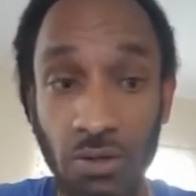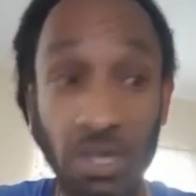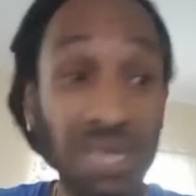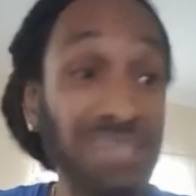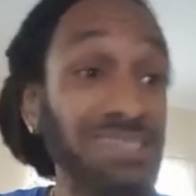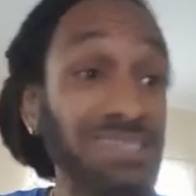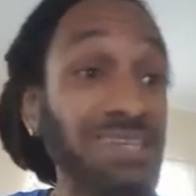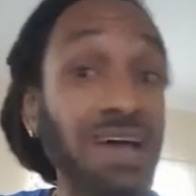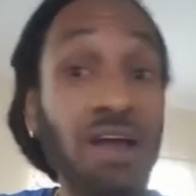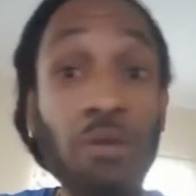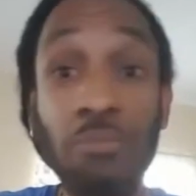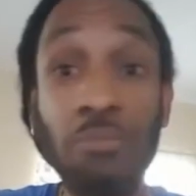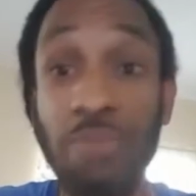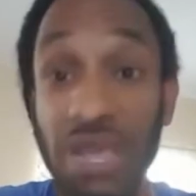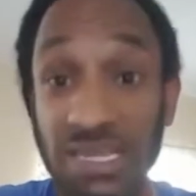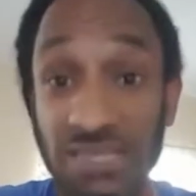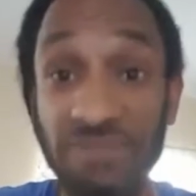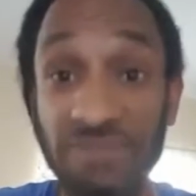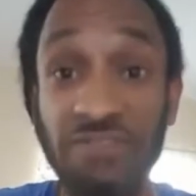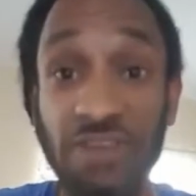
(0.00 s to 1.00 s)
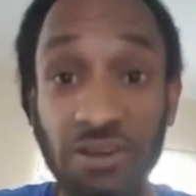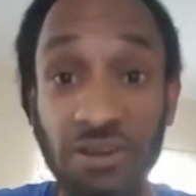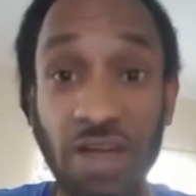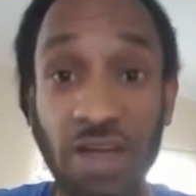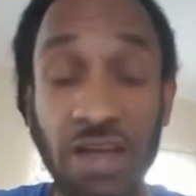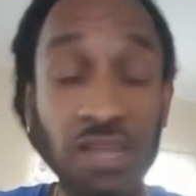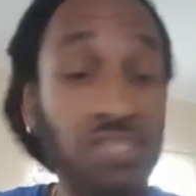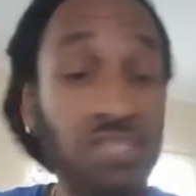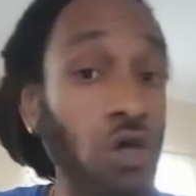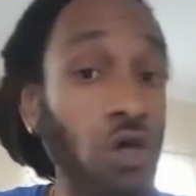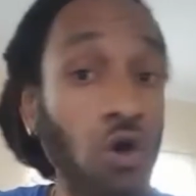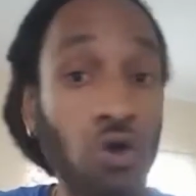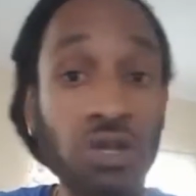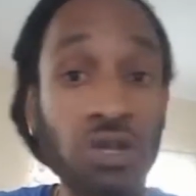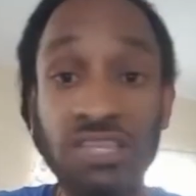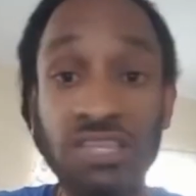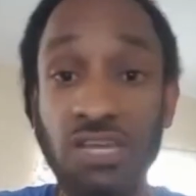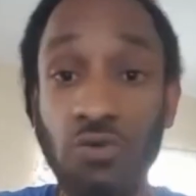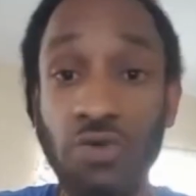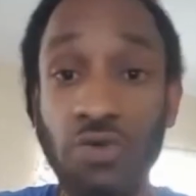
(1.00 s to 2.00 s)
It's our best friend, right? It's the only
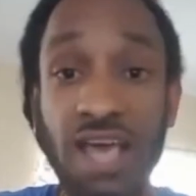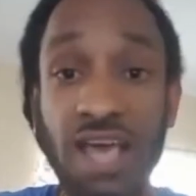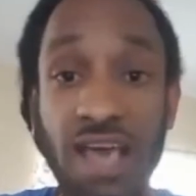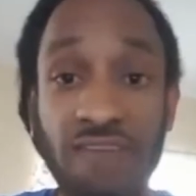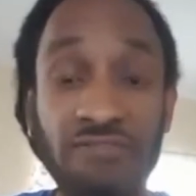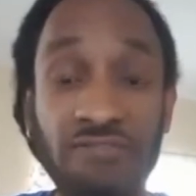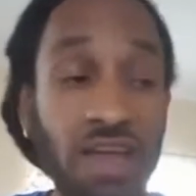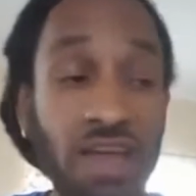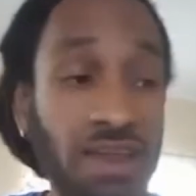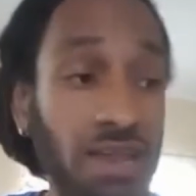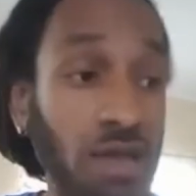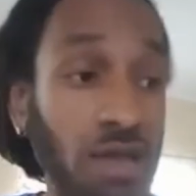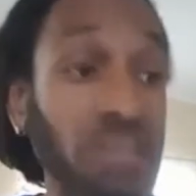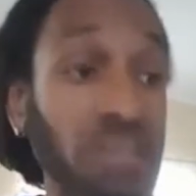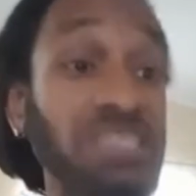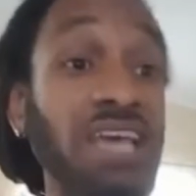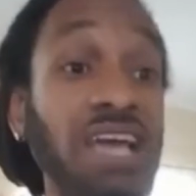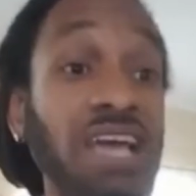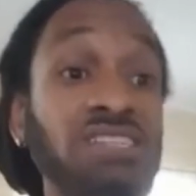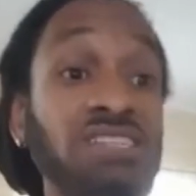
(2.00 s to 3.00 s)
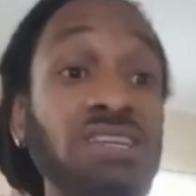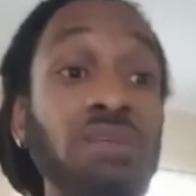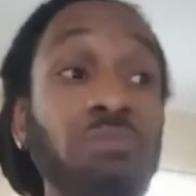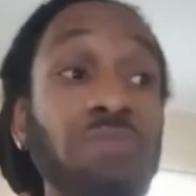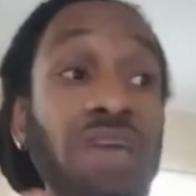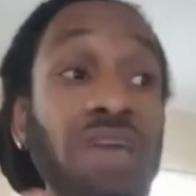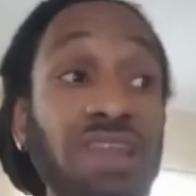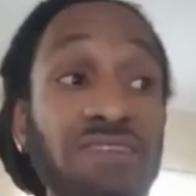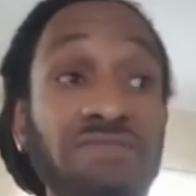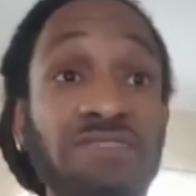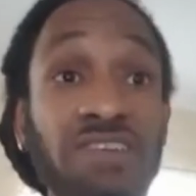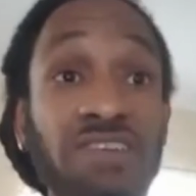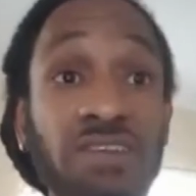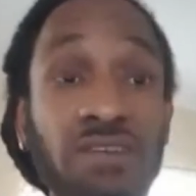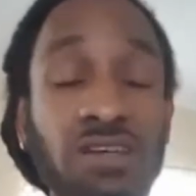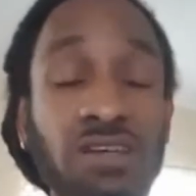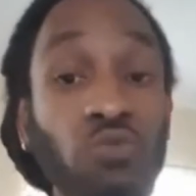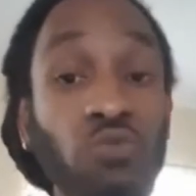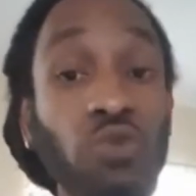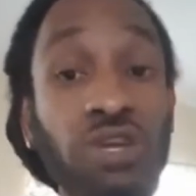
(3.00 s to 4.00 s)
thing we have right now that's actually benefiting
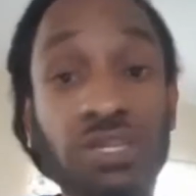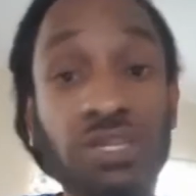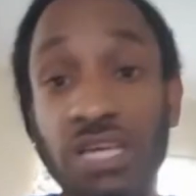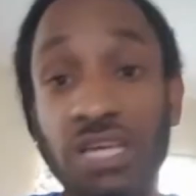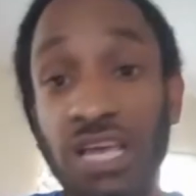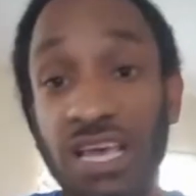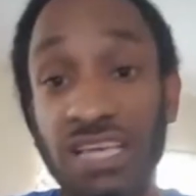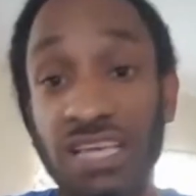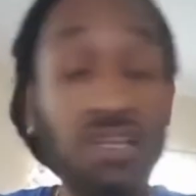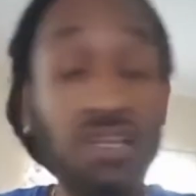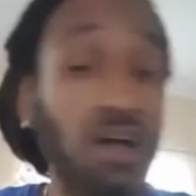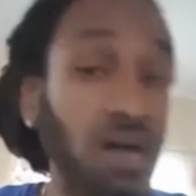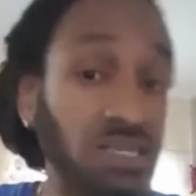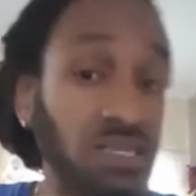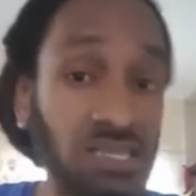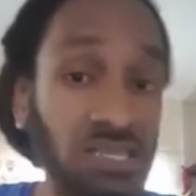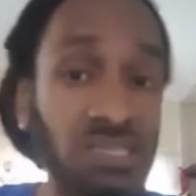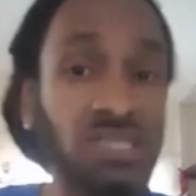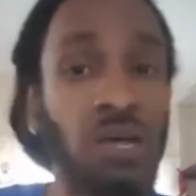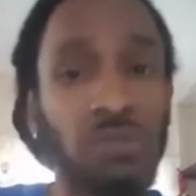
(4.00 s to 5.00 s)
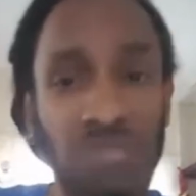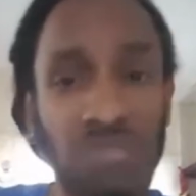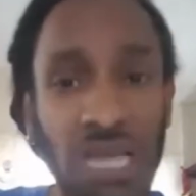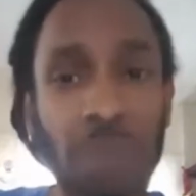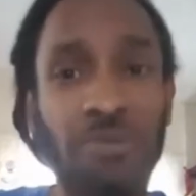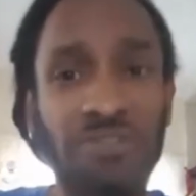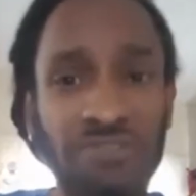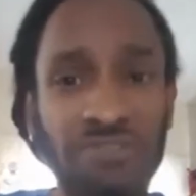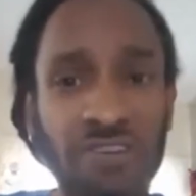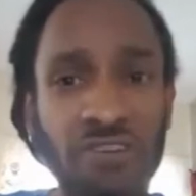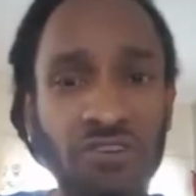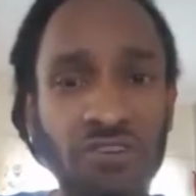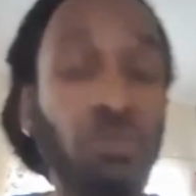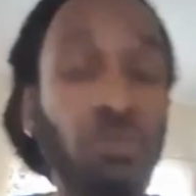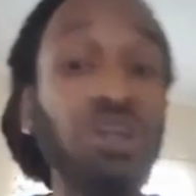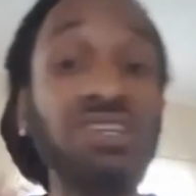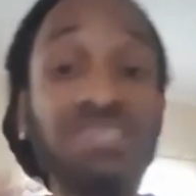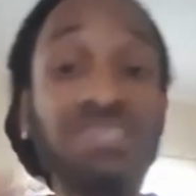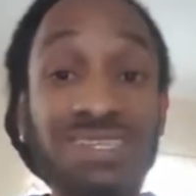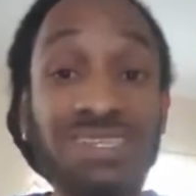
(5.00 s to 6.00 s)
us with. It's causing some type of fucker,
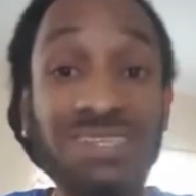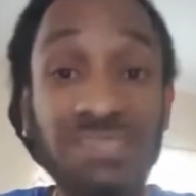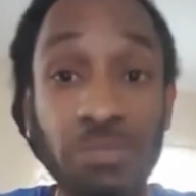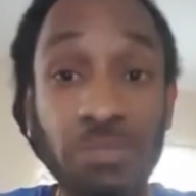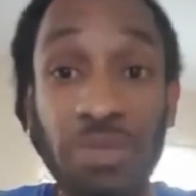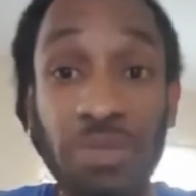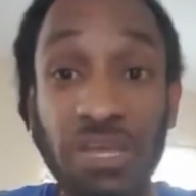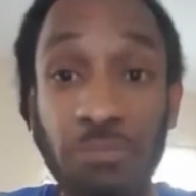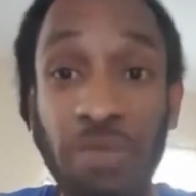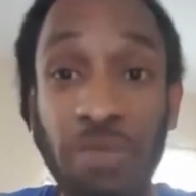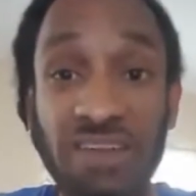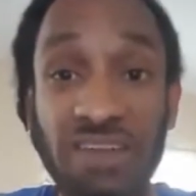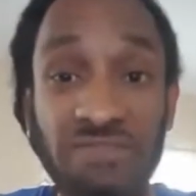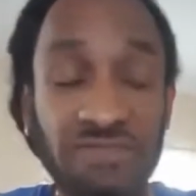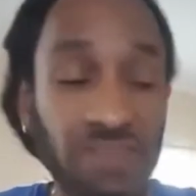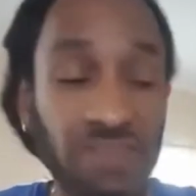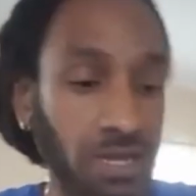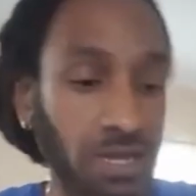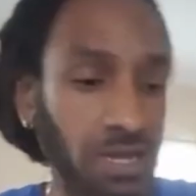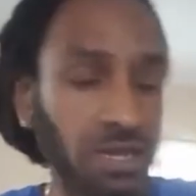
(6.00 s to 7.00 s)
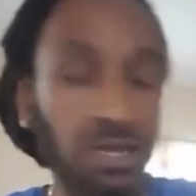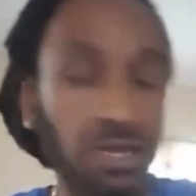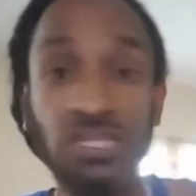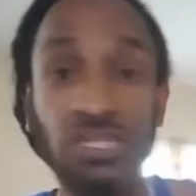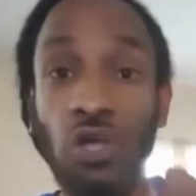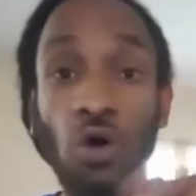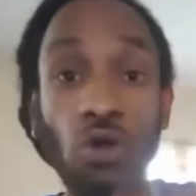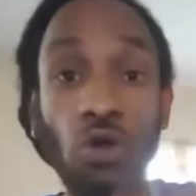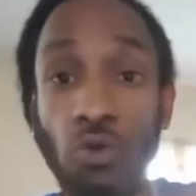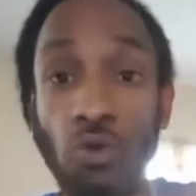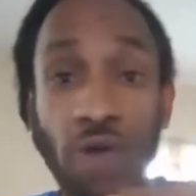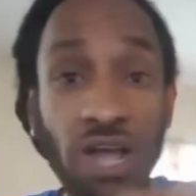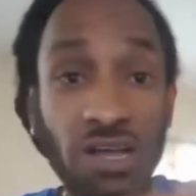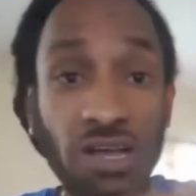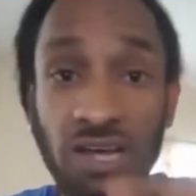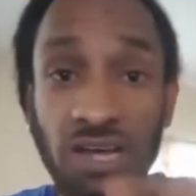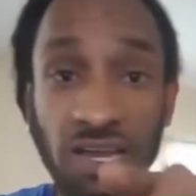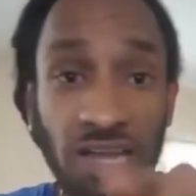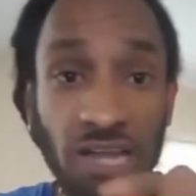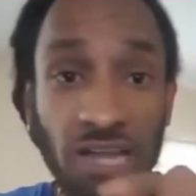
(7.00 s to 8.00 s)
but it's still the big benefit. It's the only way I
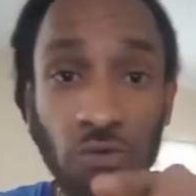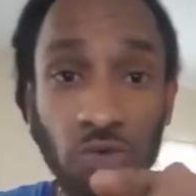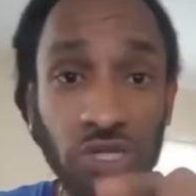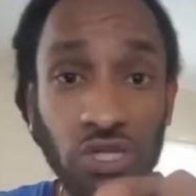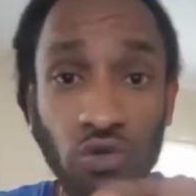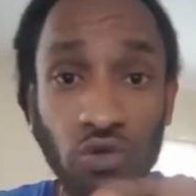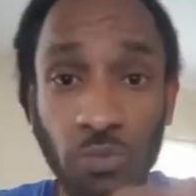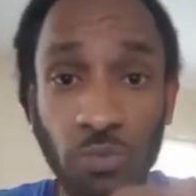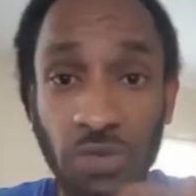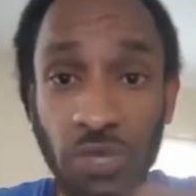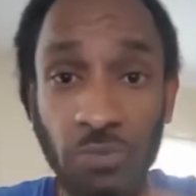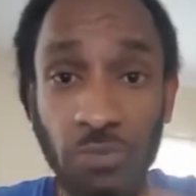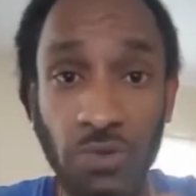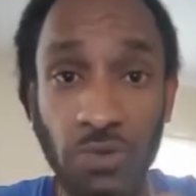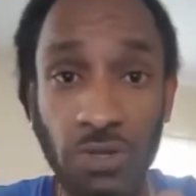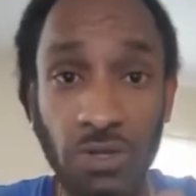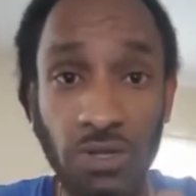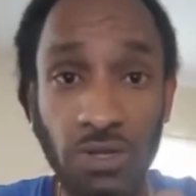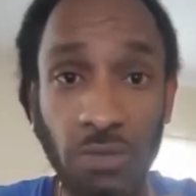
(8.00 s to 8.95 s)
could connect with you people.